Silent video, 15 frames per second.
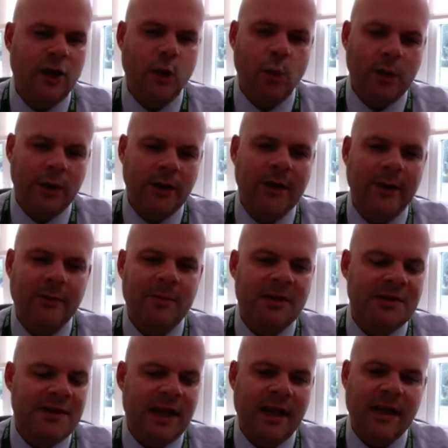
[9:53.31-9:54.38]
You will hear
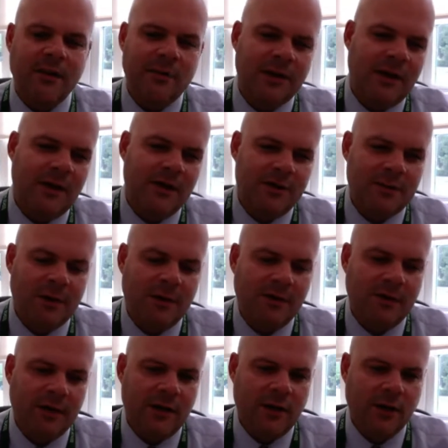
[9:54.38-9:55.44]
me say in the Medeiros
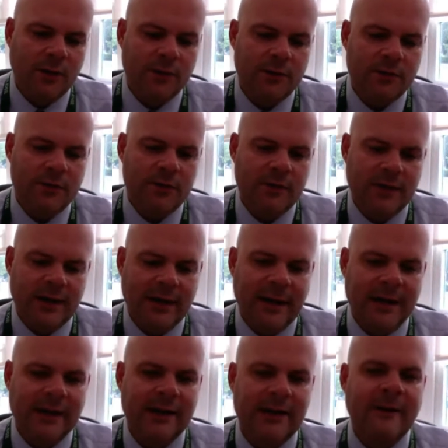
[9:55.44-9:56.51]
Minute video
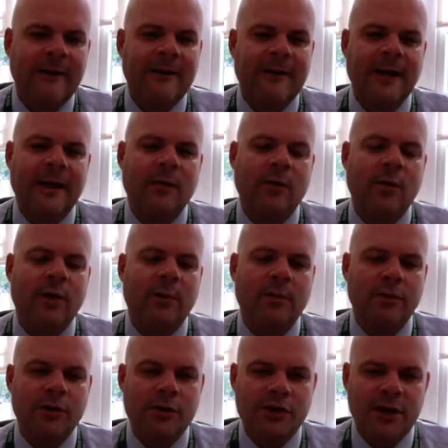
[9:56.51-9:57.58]
today that we
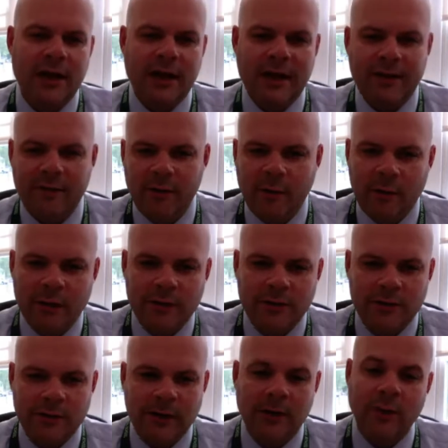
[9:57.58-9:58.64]
appreciate everyone.